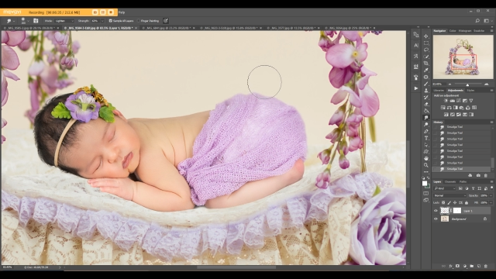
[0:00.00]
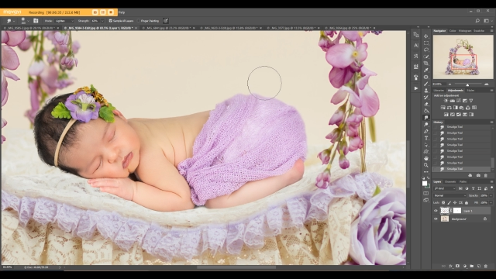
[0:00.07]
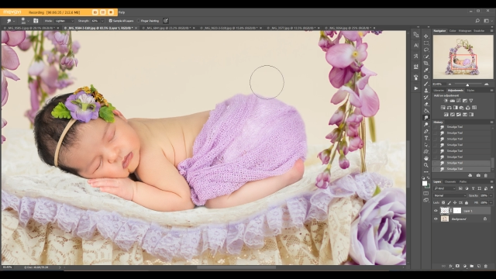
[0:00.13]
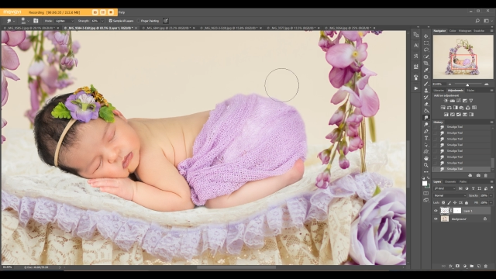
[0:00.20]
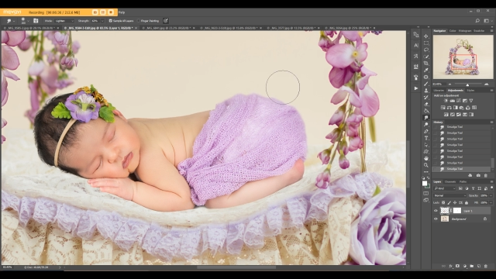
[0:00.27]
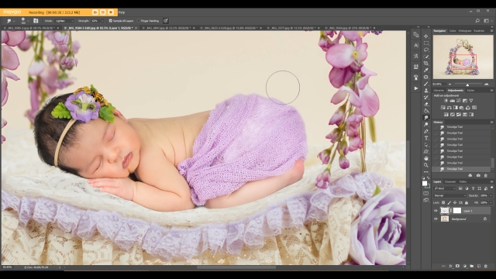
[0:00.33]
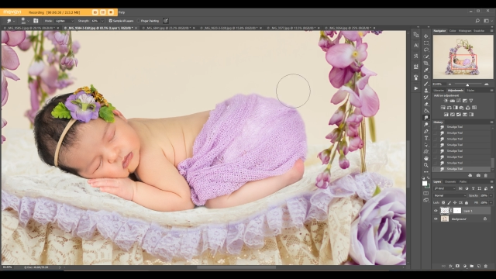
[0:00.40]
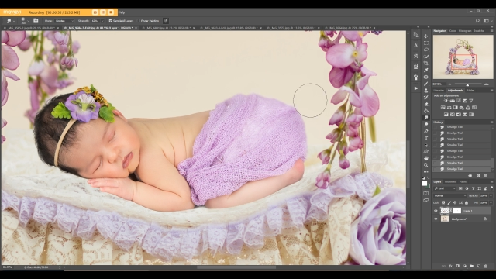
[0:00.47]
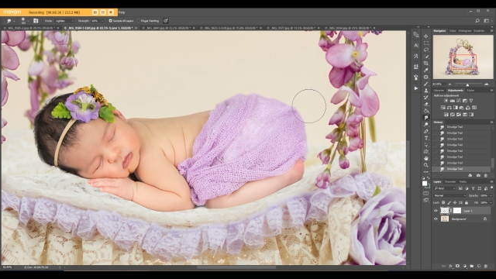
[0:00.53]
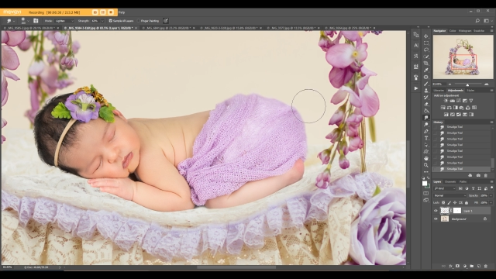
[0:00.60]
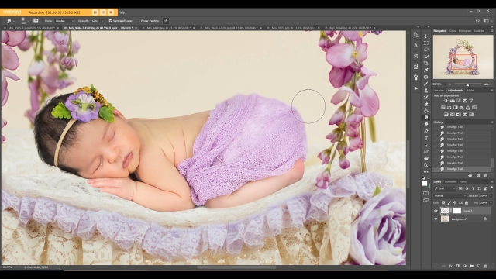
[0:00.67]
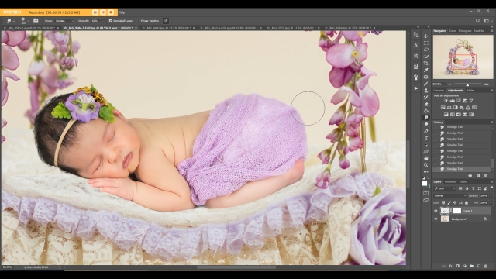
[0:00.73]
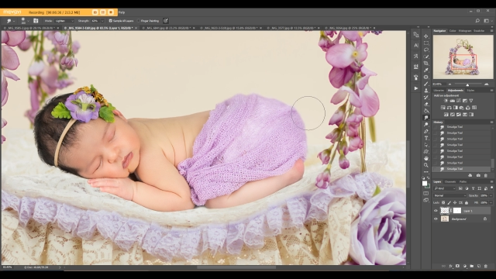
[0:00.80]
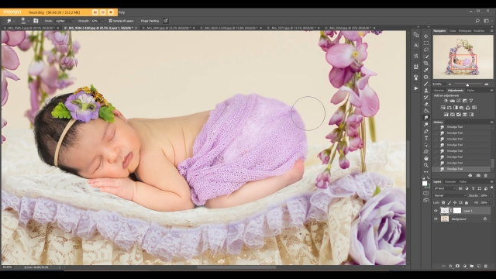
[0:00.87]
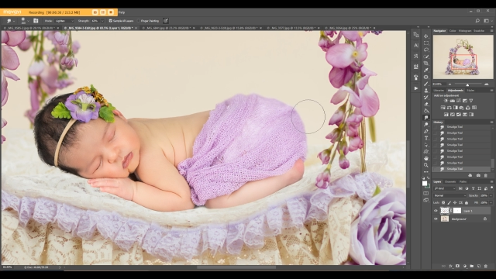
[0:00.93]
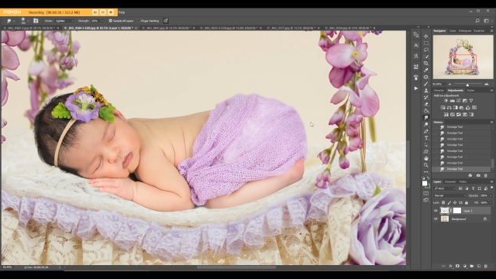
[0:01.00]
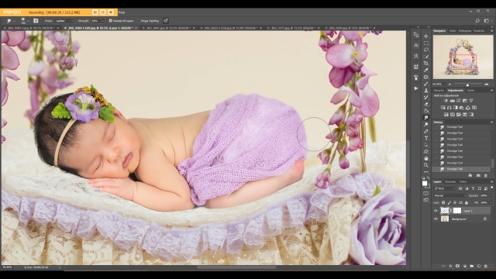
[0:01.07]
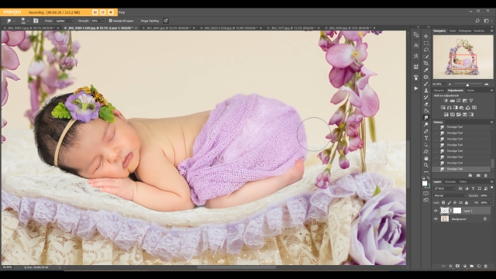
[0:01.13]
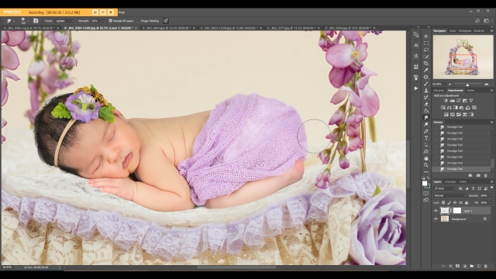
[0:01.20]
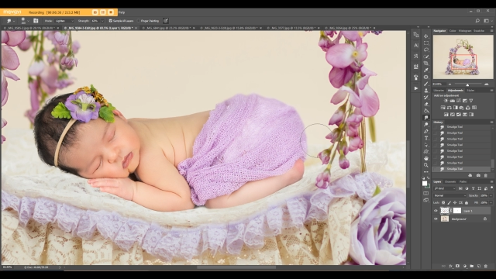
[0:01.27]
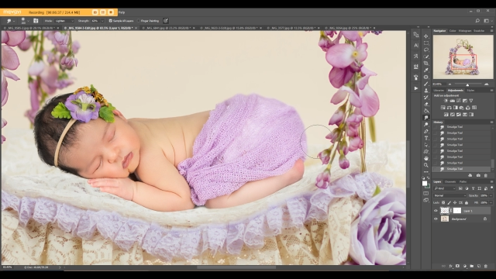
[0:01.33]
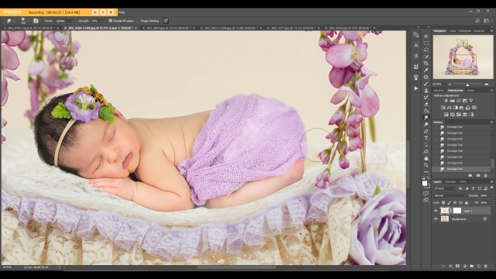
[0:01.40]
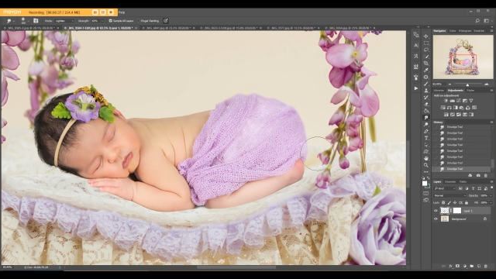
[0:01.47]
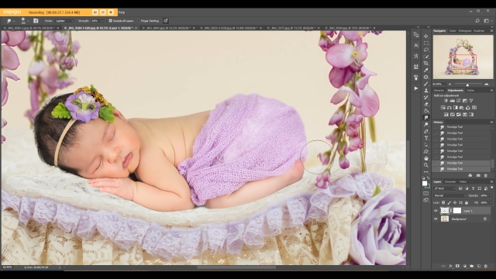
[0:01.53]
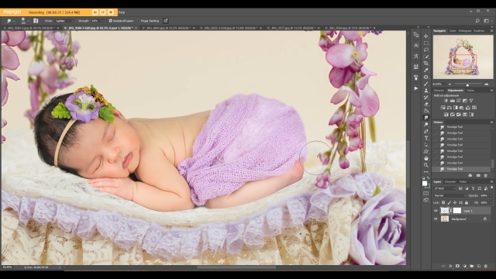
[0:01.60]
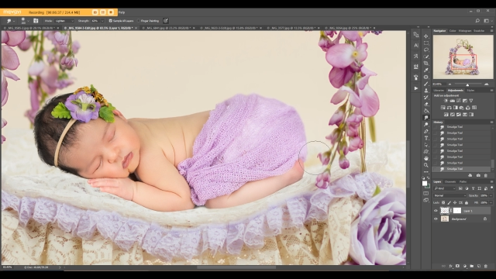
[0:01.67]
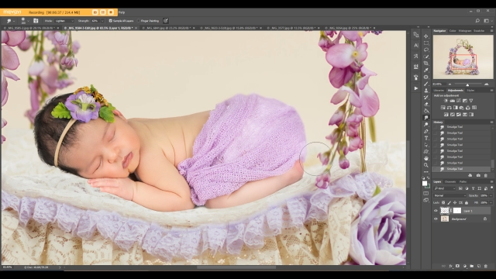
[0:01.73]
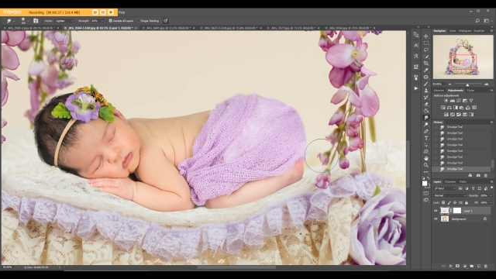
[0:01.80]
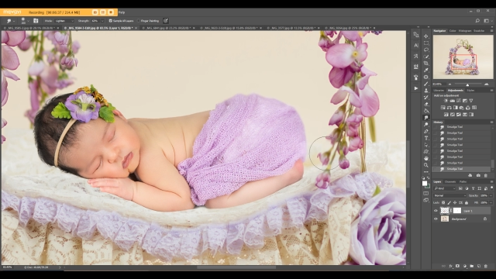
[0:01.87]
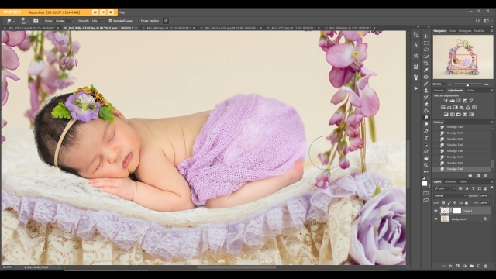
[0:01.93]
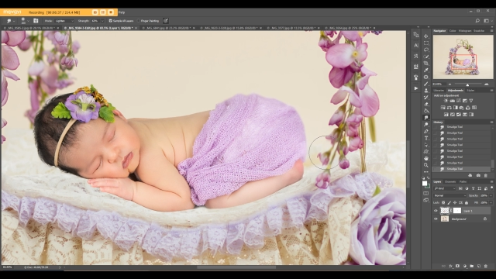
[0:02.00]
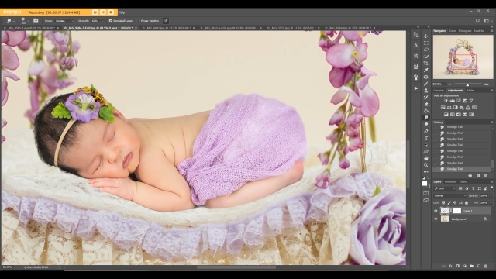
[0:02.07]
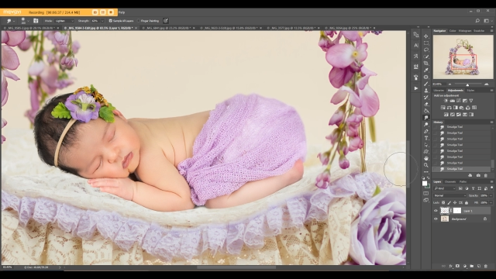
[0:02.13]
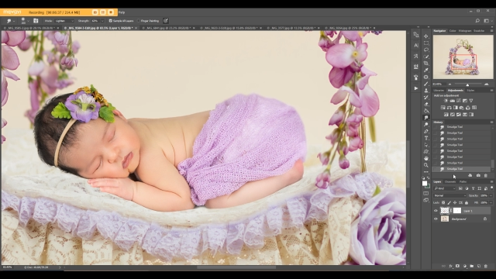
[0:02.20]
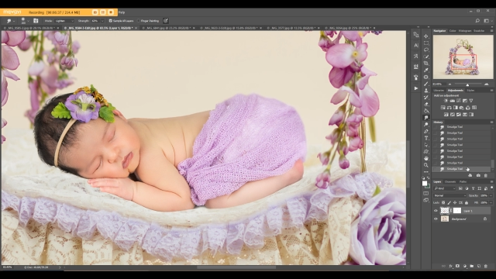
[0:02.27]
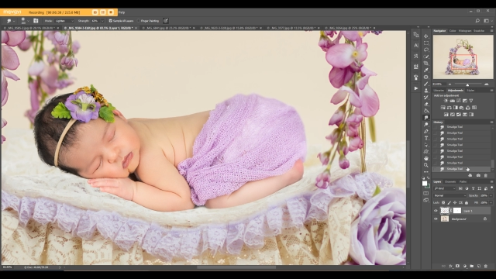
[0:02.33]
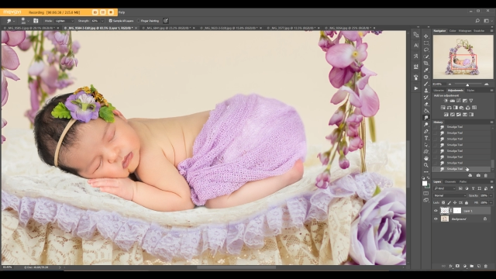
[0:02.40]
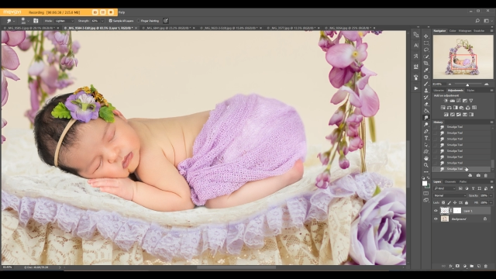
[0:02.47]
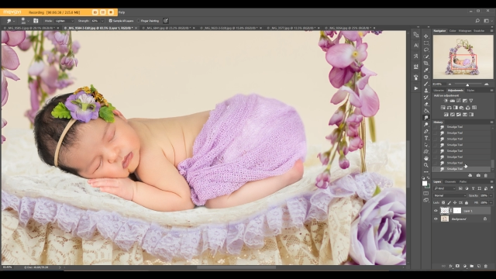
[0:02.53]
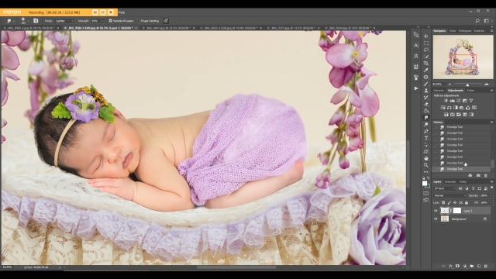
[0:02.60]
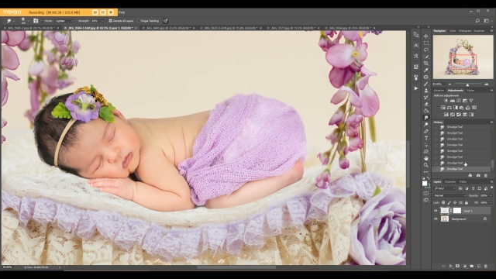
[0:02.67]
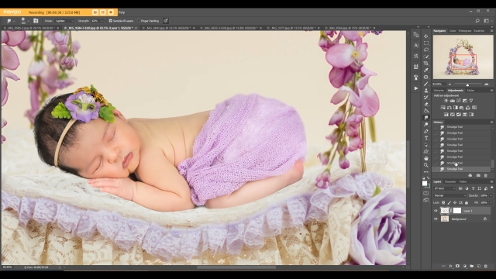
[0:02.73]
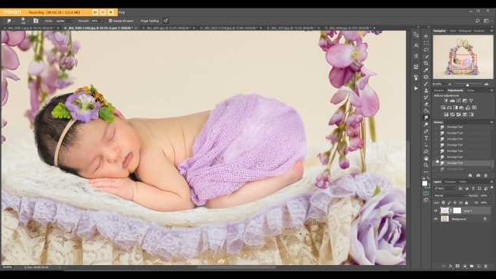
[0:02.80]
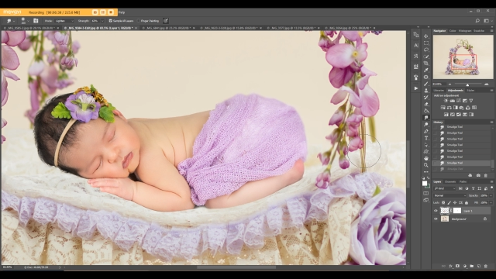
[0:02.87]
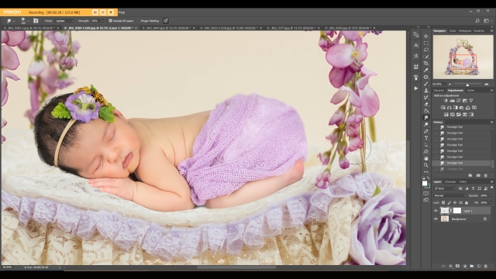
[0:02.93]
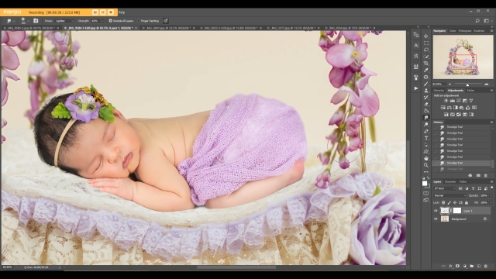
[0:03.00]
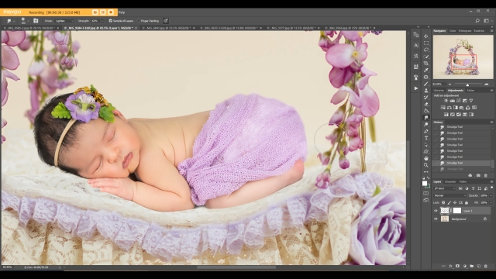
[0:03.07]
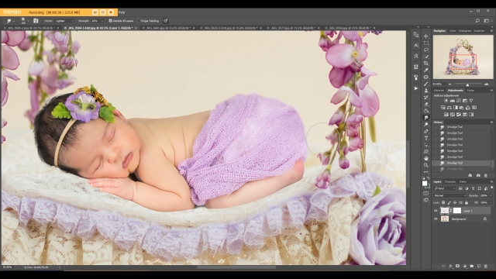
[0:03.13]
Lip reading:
No face is visible, so there are no lips to read.